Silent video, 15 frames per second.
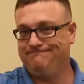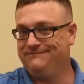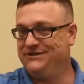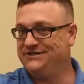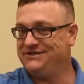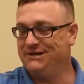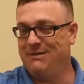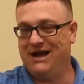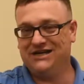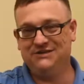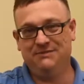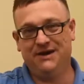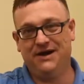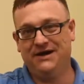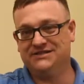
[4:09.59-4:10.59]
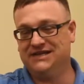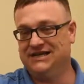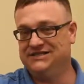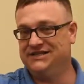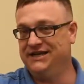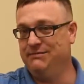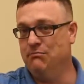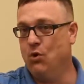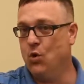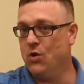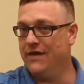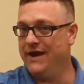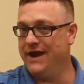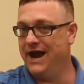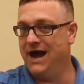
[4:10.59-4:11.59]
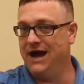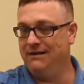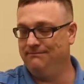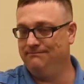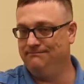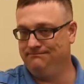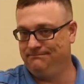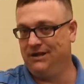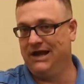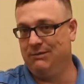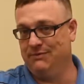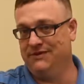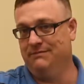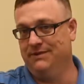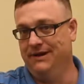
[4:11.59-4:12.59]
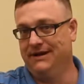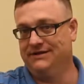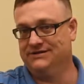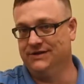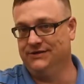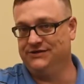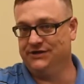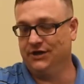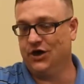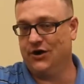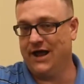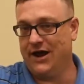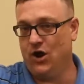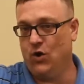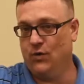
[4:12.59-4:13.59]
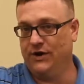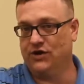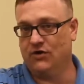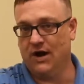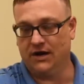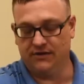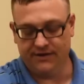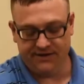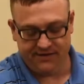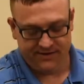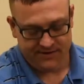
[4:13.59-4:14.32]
just in my experience, I see more than not playing with the pick, so you should learn how to hold it correctly.